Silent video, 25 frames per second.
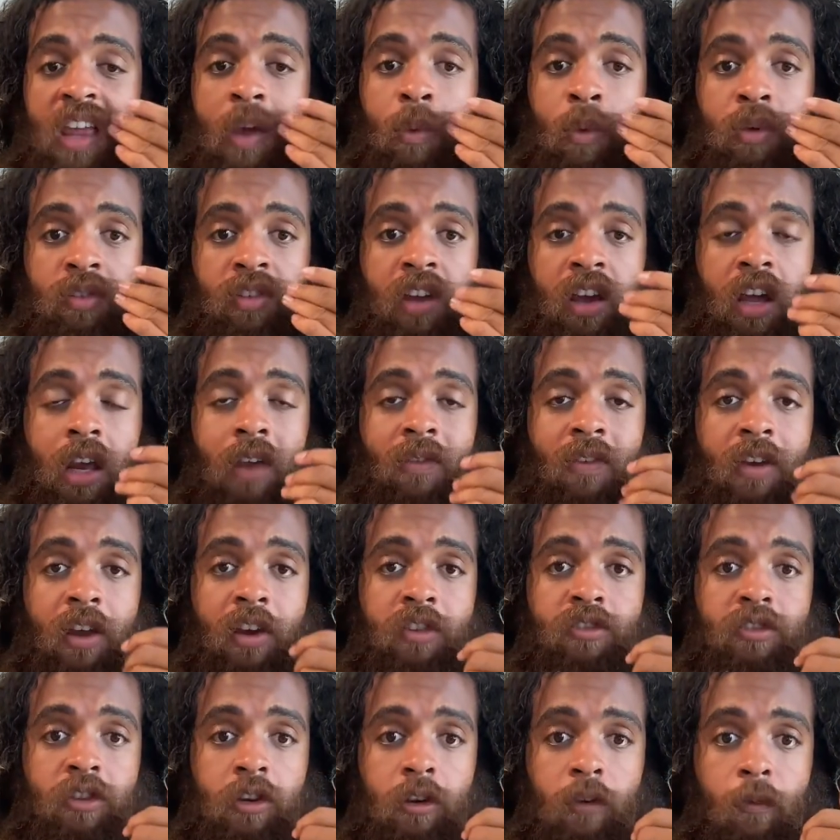they were taken
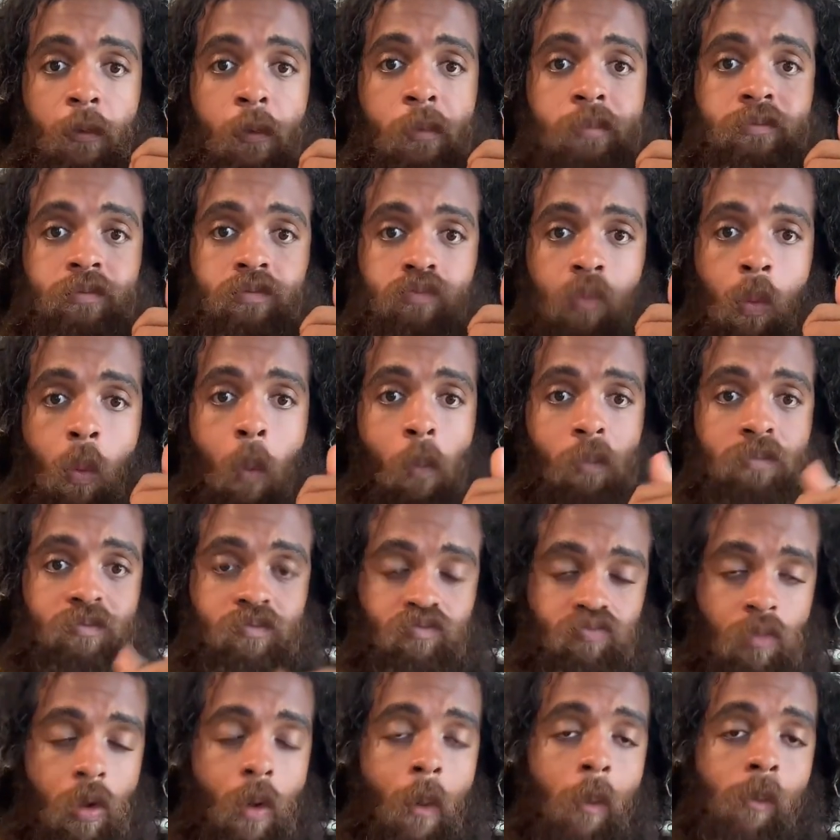advantage of
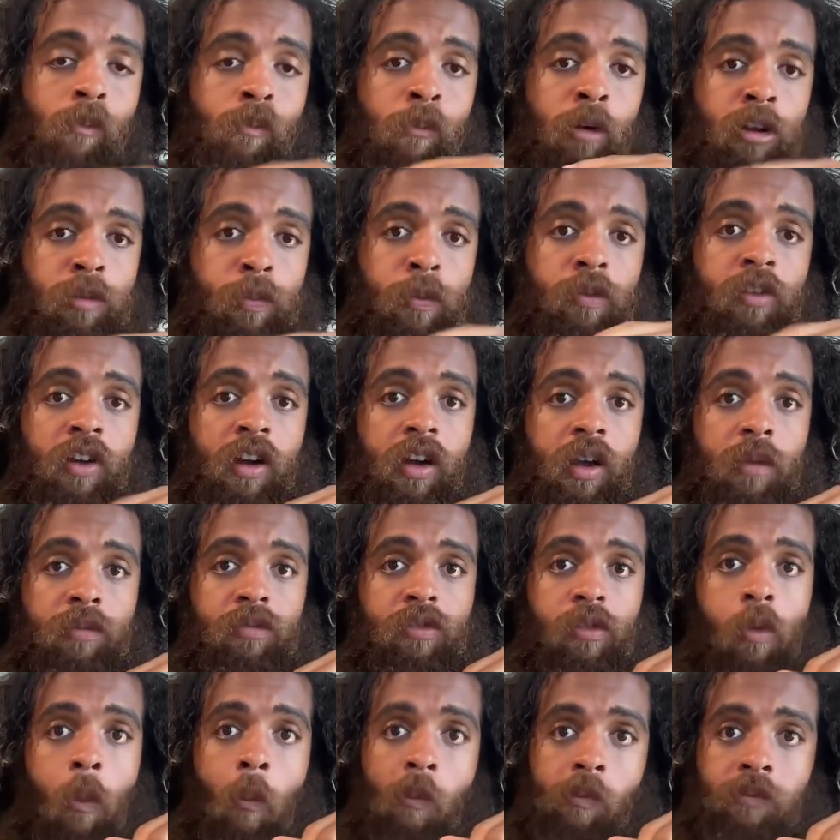multiple
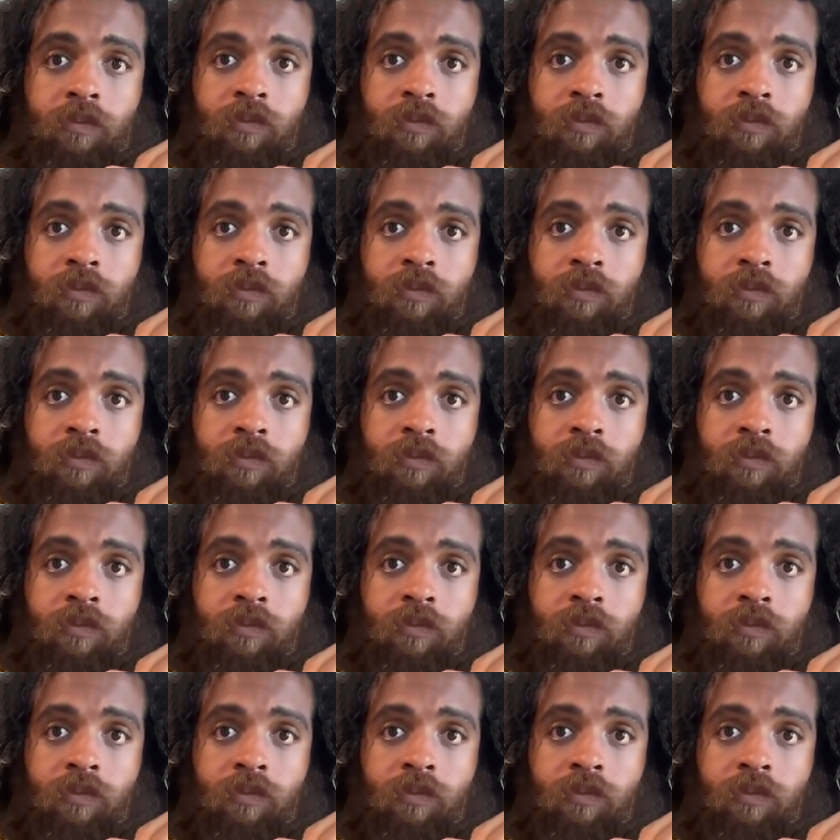times.